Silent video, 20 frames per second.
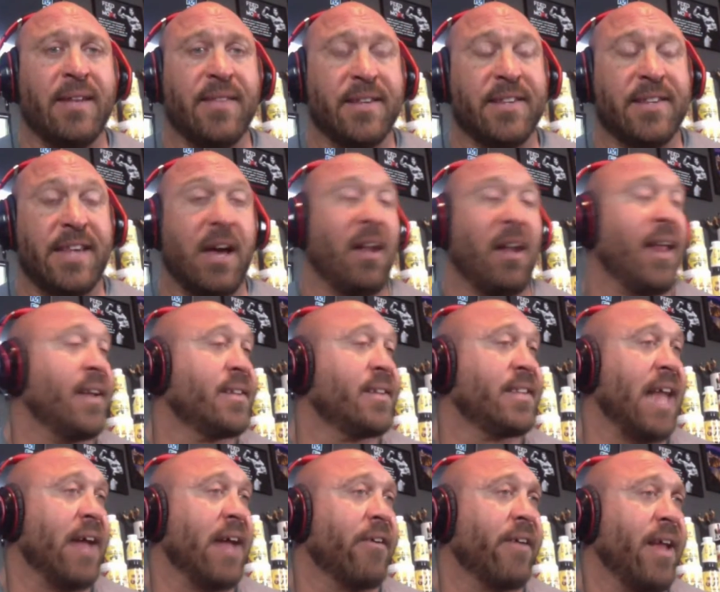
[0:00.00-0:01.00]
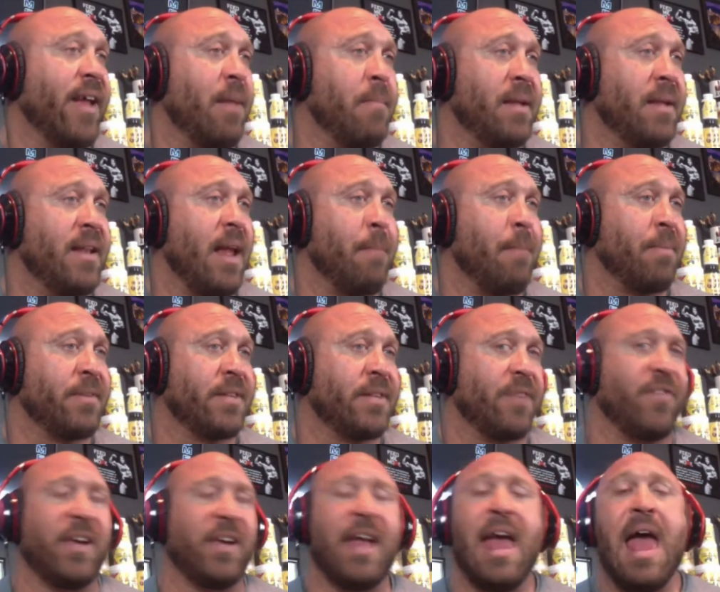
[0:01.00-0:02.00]
This sale ends Saturday at midnight
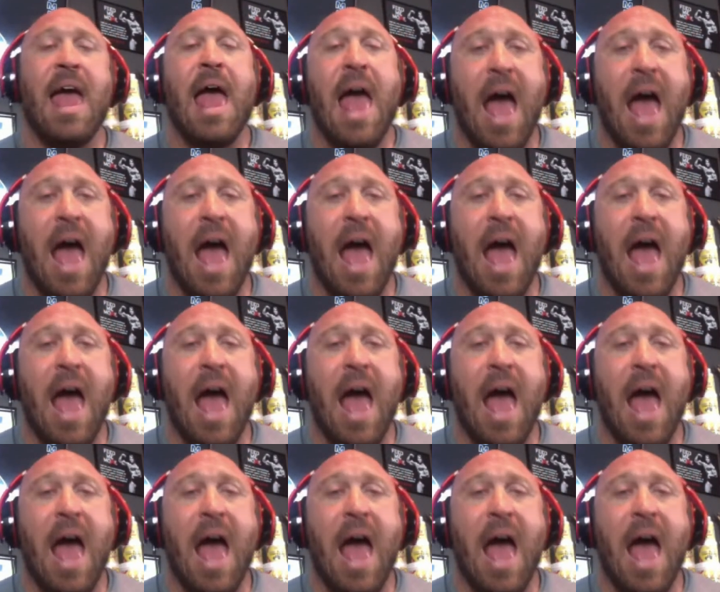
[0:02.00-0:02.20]
Pacific.